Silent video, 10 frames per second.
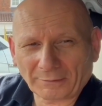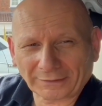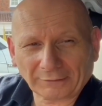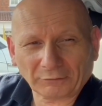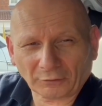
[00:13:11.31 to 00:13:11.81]
to
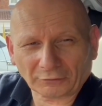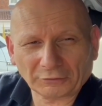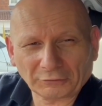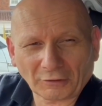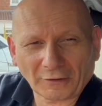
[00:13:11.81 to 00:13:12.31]
give you a
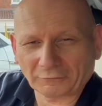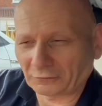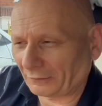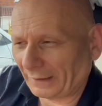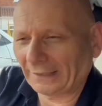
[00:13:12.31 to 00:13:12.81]
screwdriver
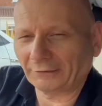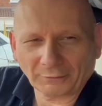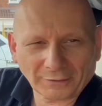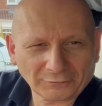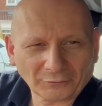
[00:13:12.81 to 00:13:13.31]
or hand you
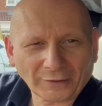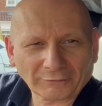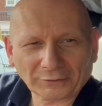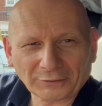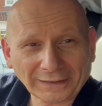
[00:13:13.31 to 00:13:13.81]
over whatever
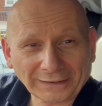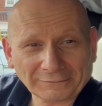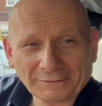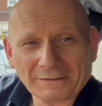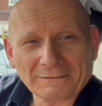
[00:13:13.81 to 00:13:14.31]
you need,
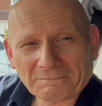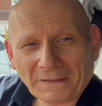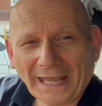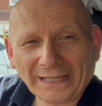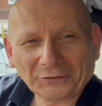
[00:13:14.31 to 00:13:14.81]

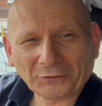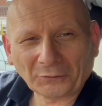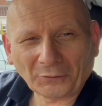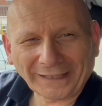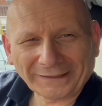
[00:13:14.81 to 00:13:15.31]
and you're
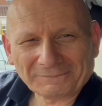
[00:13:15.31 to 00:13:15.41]
away.